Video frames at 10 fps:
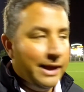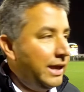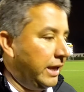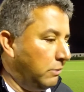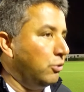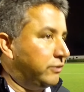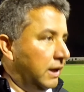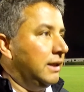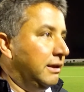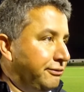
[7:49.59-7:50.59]
he
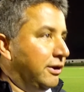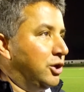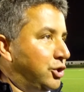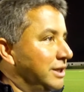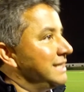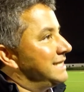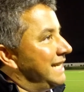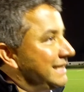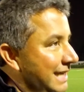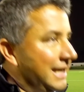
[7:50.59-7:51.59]
routinely finishes and
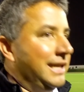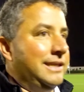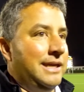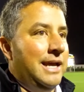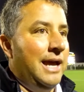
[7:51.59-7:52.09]
he didn't.